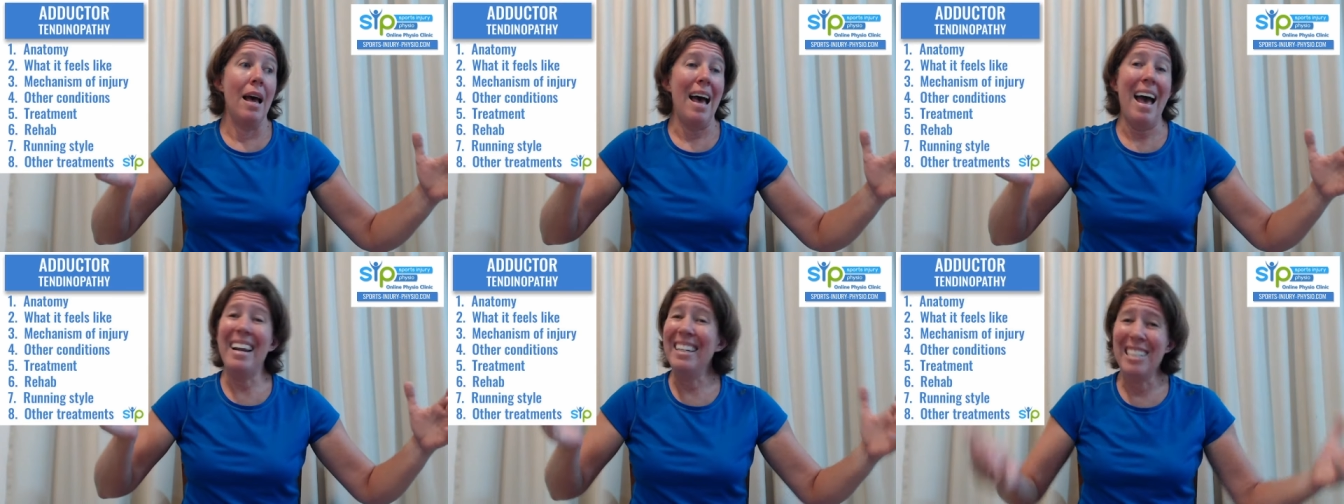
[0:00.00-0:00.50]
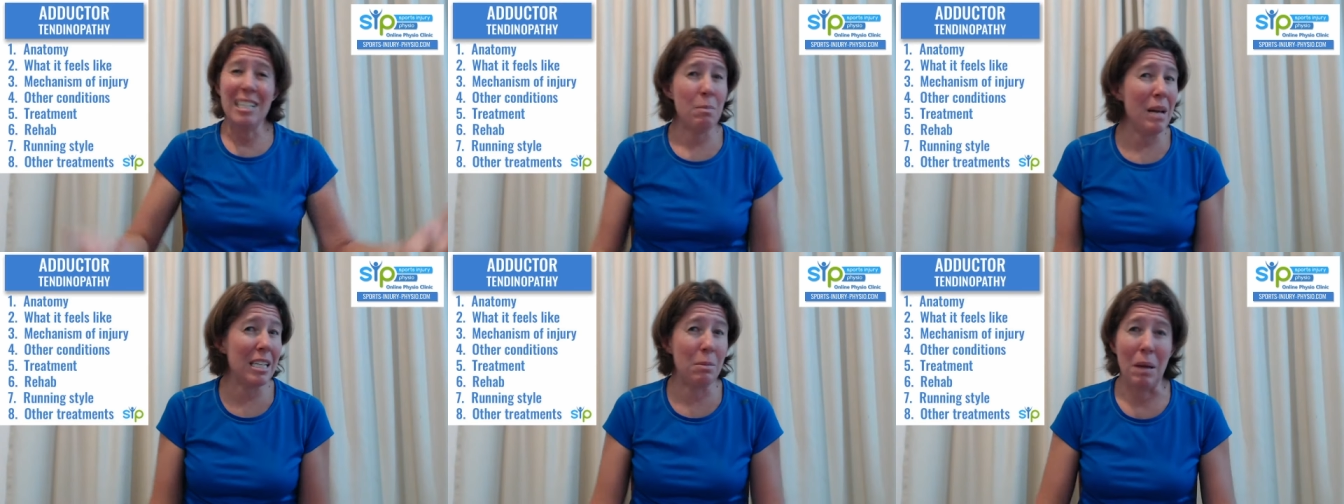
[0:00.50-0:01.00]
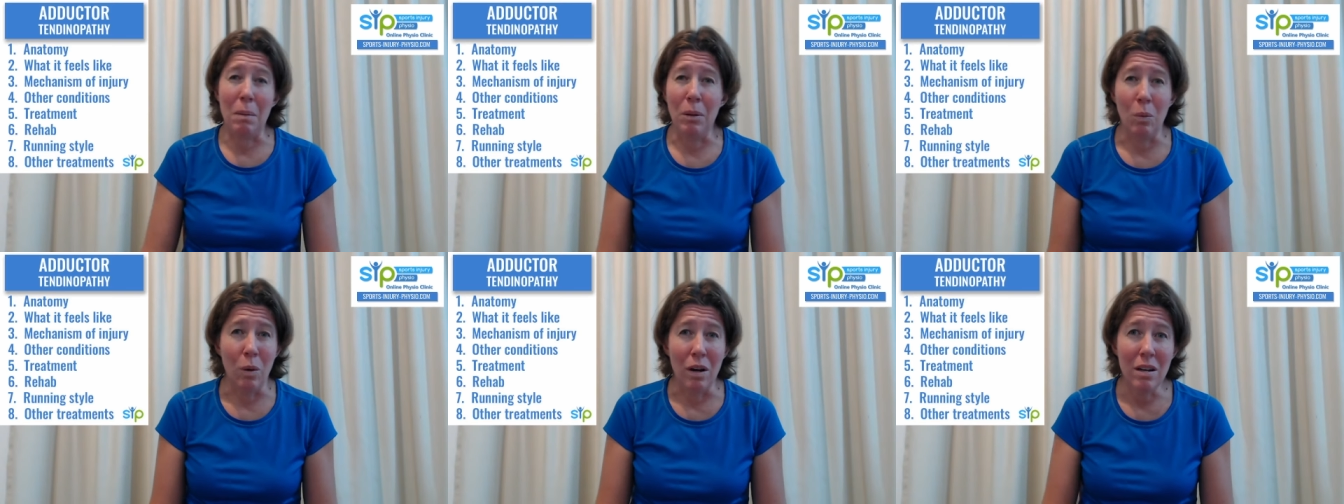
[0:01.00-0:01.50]
And it just makes people
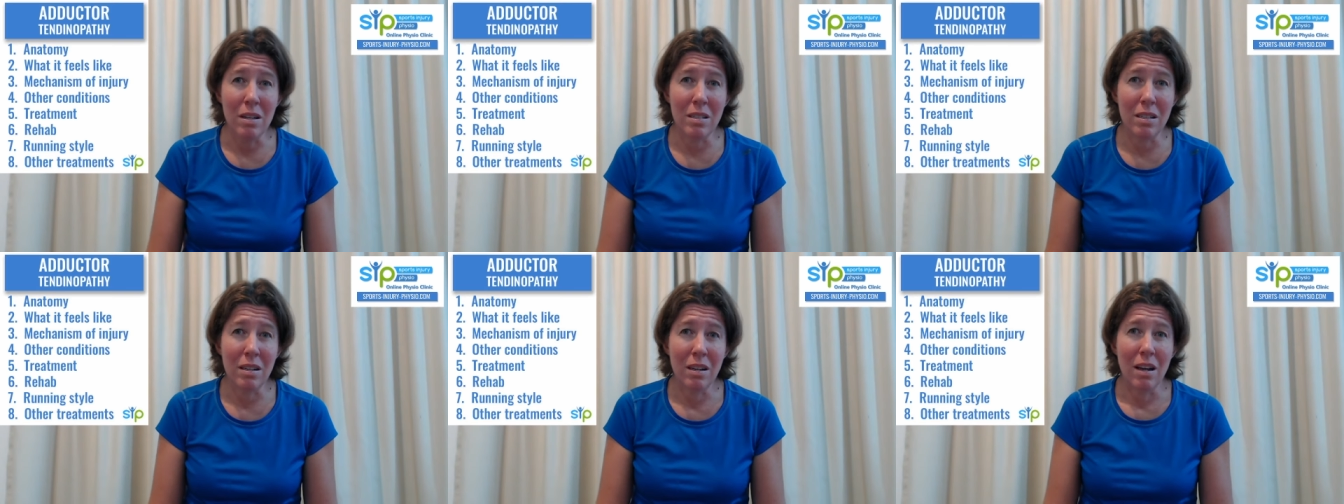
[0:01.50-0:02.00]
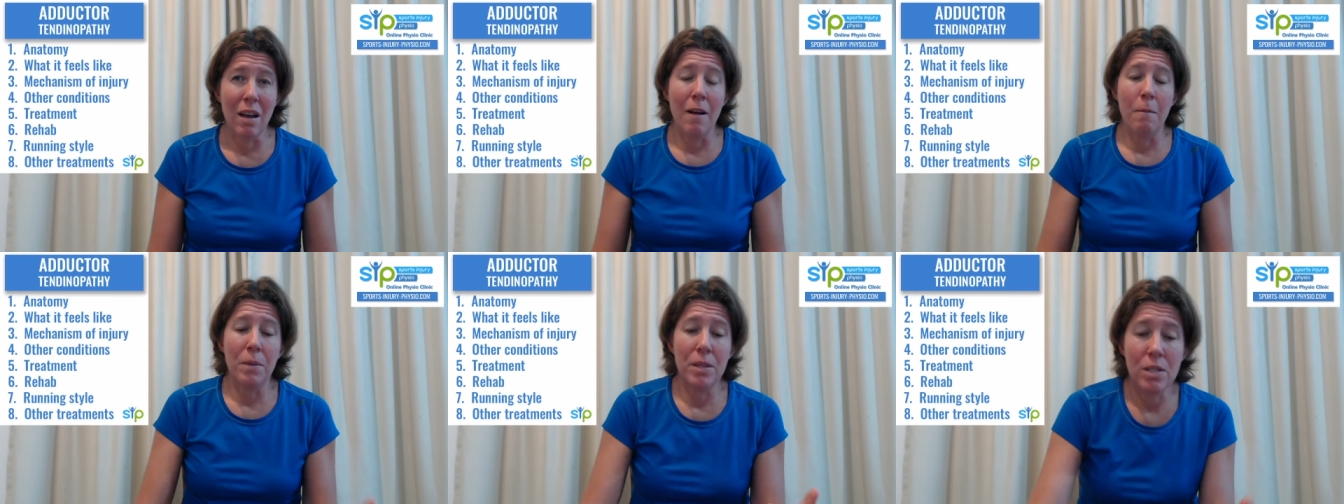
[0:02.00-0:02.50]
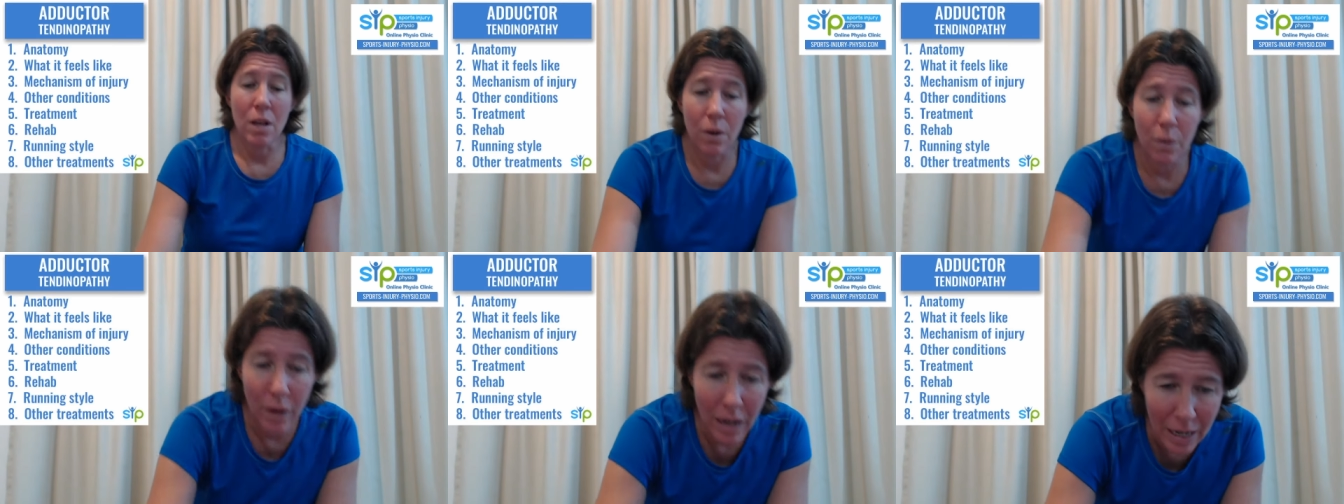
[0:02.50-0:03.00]
worse.
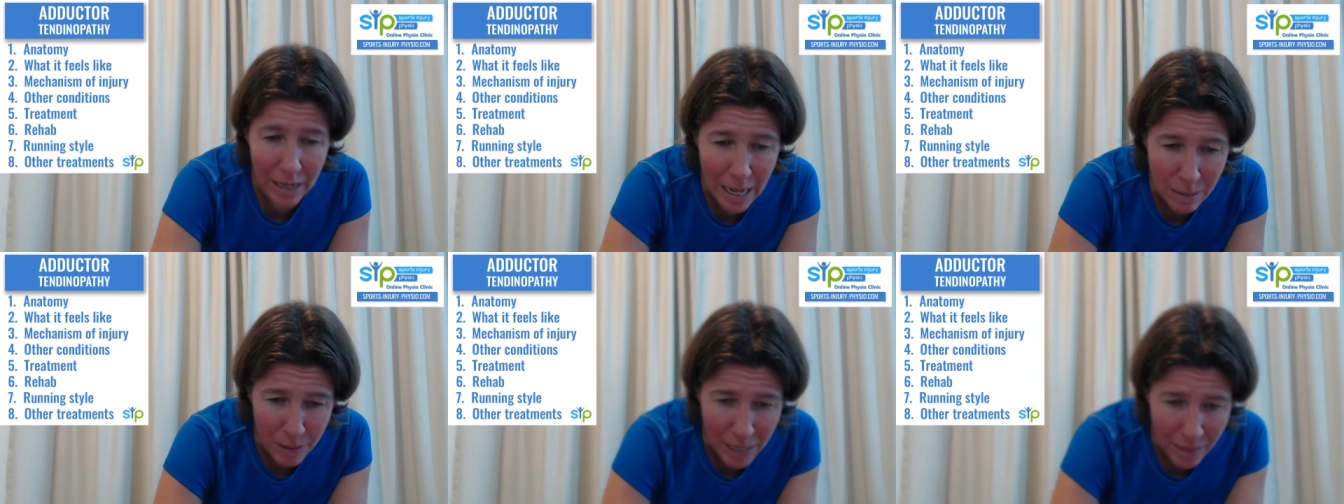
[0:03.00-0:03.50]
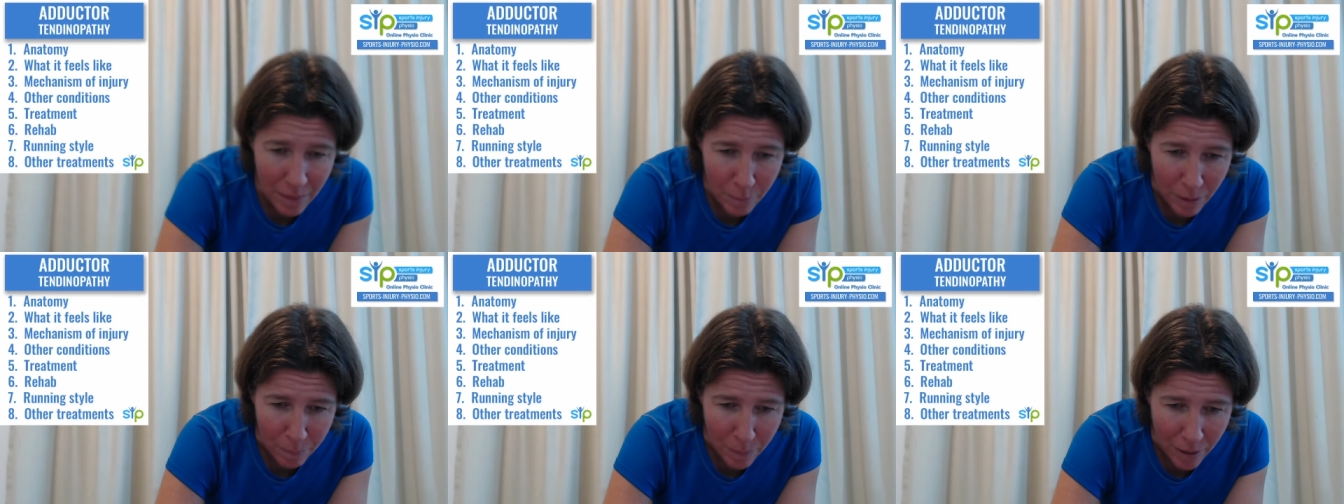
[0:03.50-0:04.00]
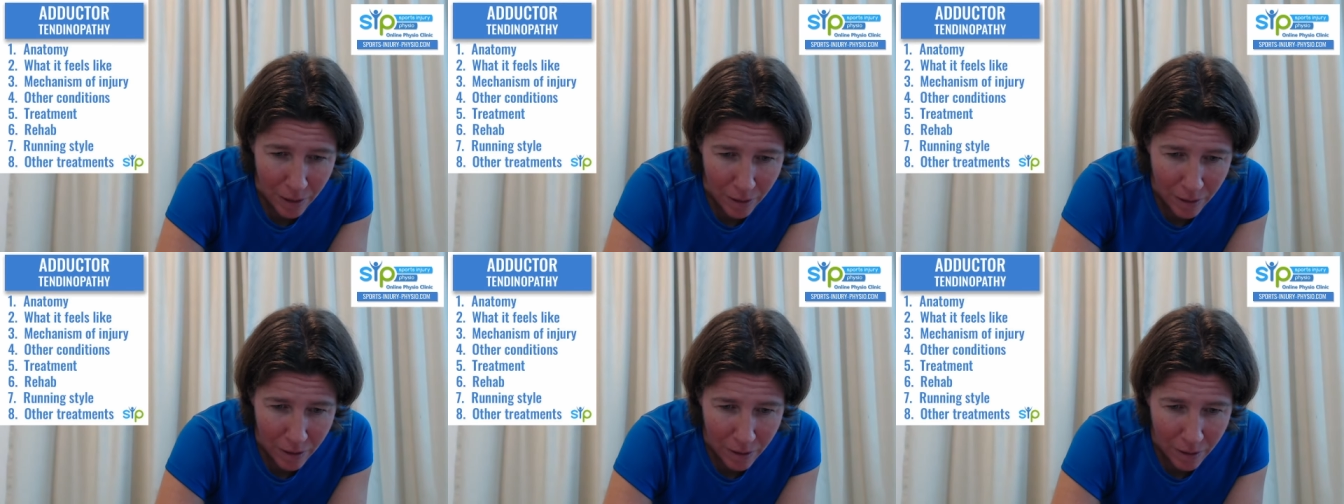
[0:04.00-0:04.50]
So let me get them up here.